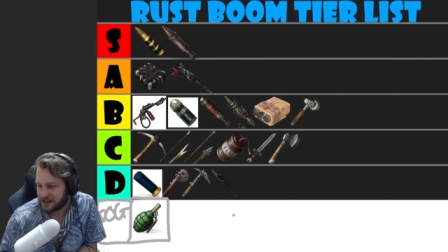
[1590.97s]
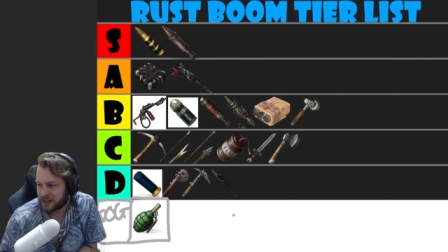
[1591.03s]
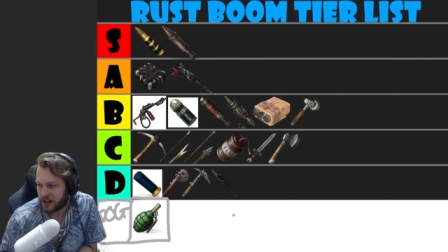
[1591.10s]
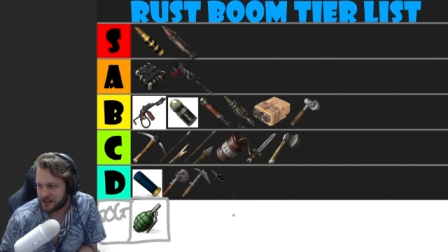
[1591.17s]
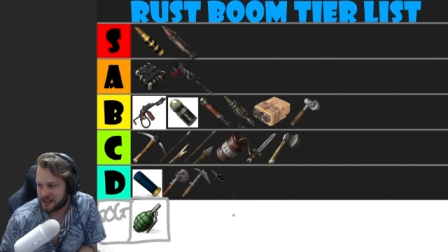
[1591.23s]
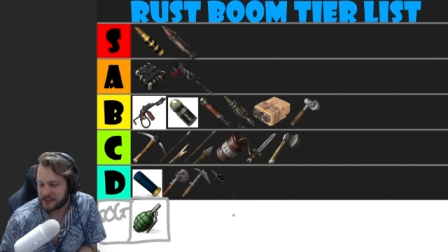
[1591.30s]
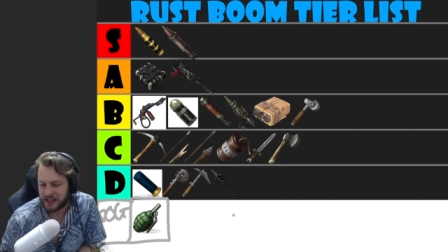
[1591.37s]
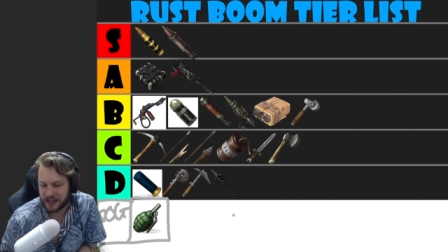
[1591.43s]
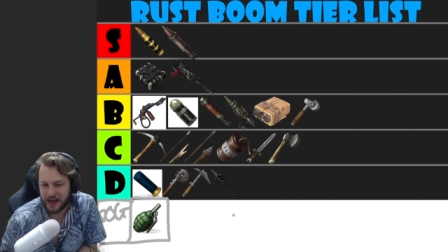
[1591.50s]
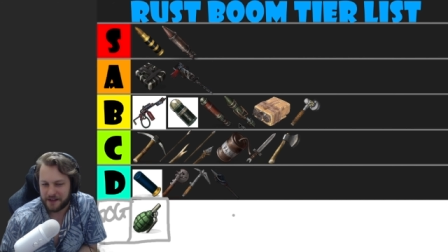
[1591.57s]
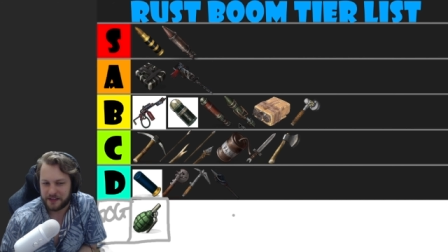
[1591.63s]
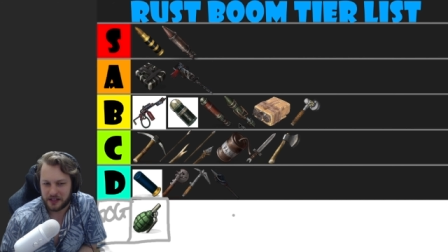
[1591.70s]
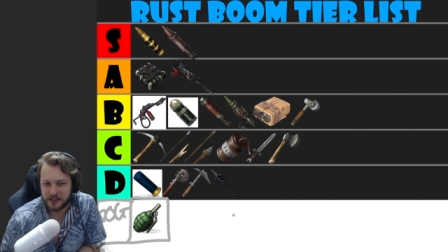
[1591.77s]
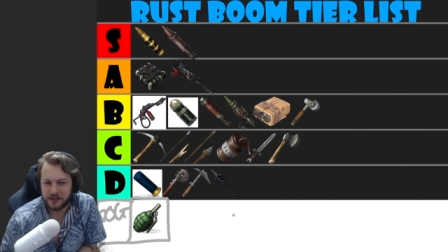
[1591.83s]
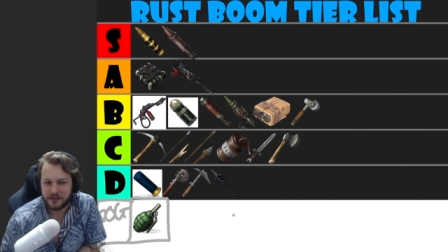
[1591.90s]
I think they have
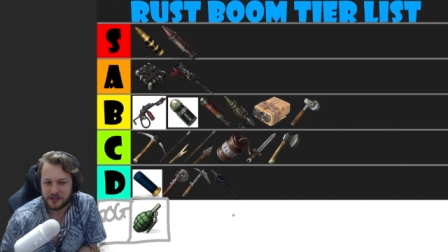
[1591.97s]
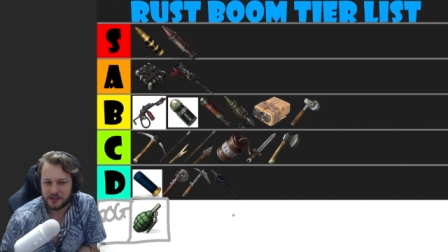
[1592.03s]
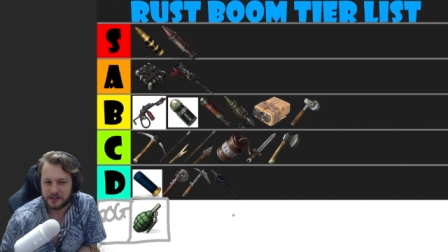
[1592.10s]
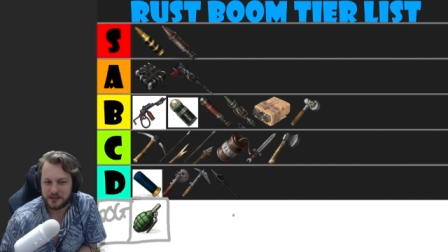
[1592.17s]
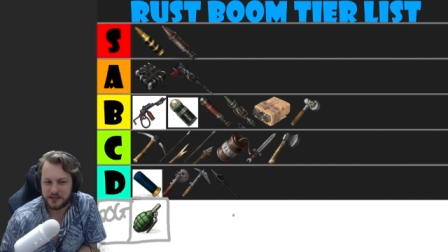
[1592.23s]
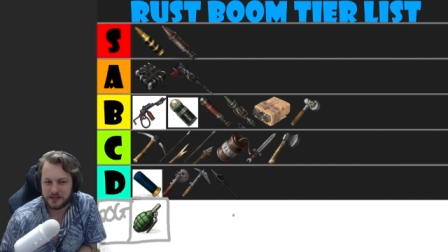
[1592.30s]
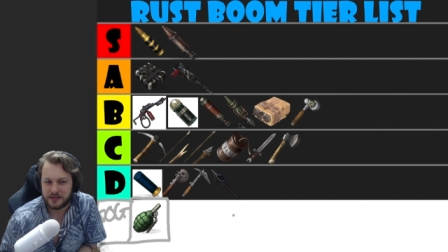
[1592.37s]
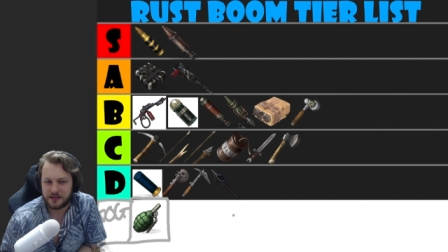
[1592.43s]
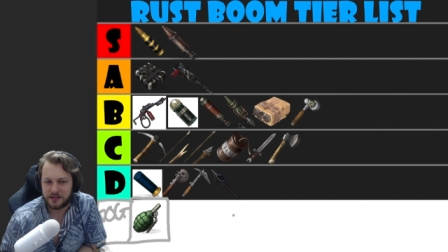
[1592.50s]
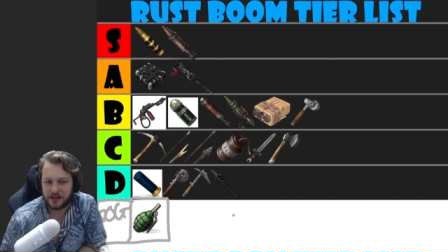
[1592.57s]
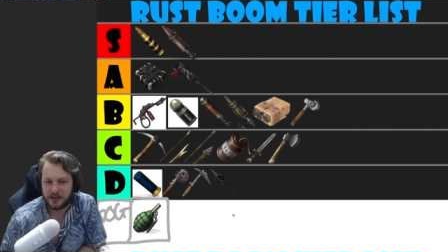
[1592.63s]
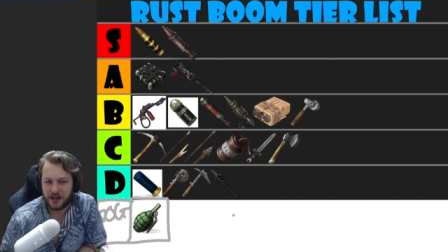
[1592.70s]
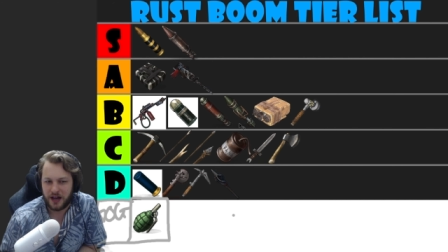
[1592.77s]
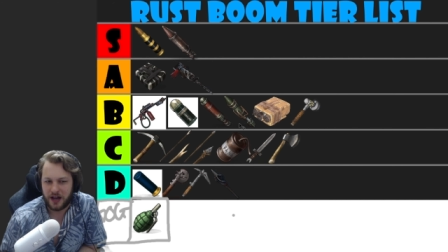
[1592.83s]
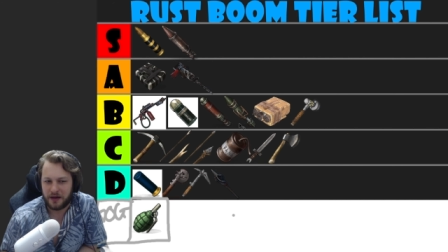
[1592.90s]
their uses.
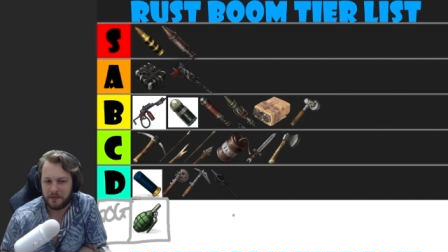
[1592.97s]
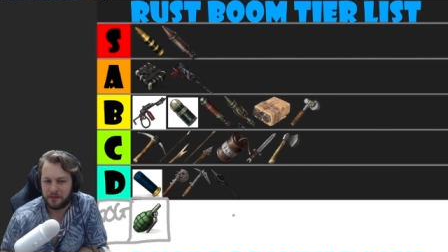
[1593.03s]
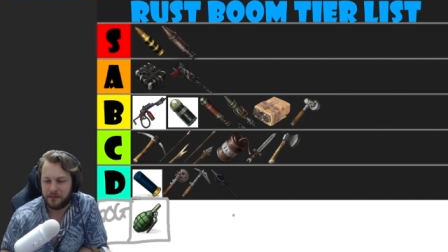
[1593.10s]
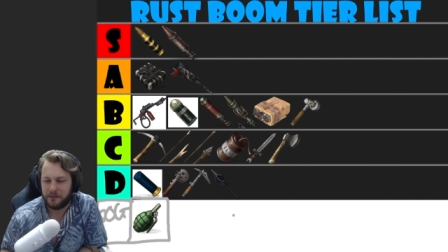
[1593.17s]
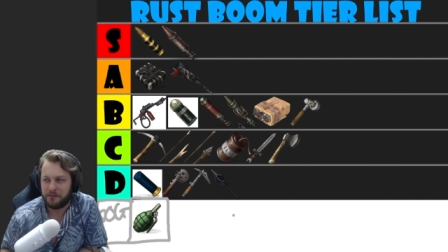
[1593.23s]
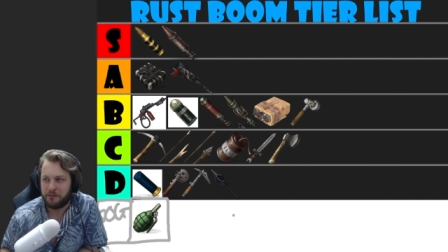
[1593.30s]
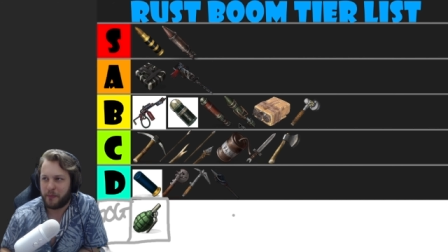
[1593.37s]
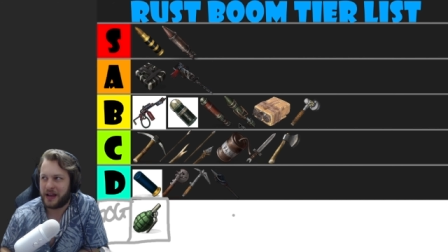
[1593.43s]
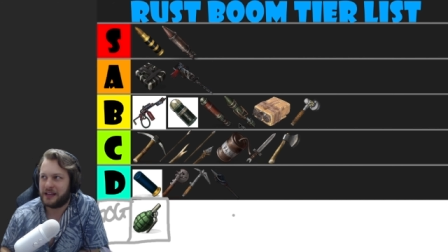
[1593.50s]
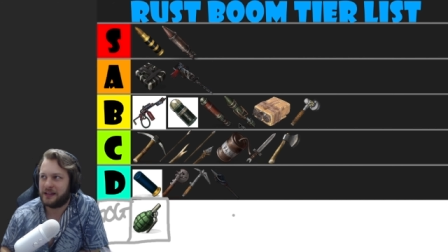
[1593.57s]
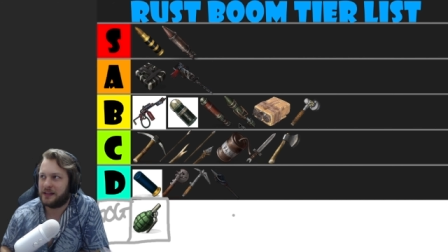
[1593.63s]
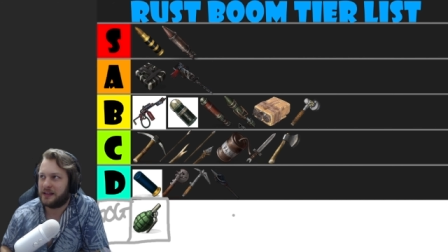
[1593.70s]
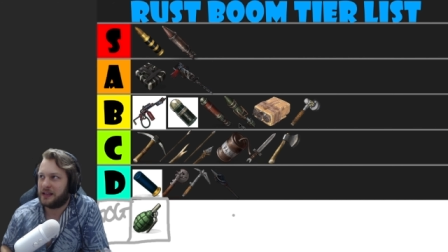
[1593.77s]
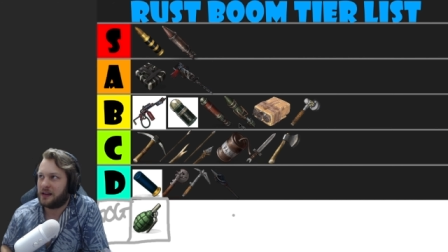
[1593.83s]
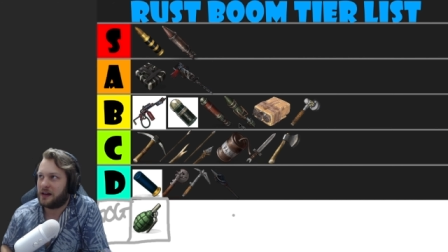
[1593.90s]

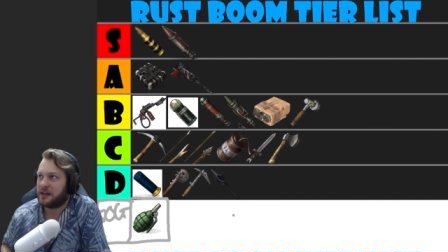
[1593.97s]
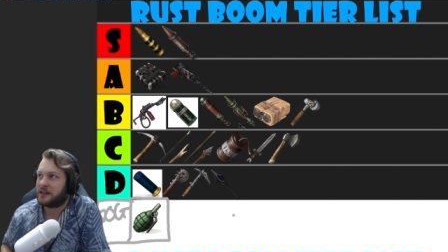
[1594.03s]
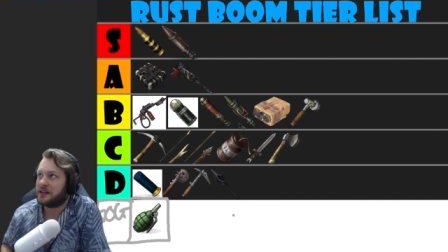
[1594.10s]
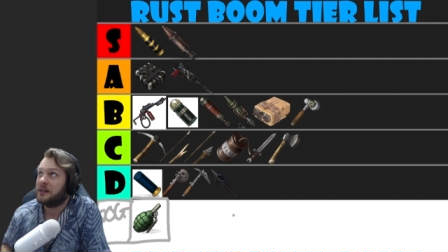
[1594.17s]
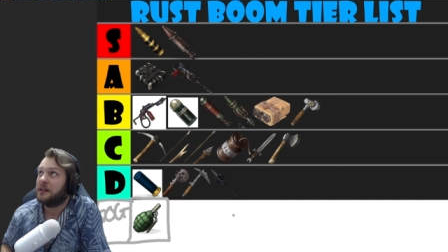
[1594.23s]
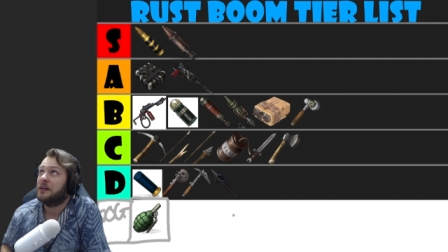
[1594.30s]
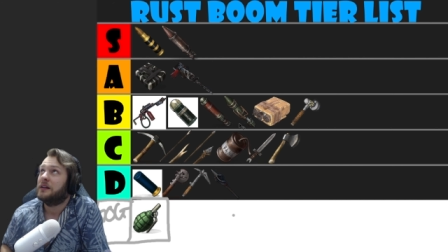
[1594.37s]
Mainly like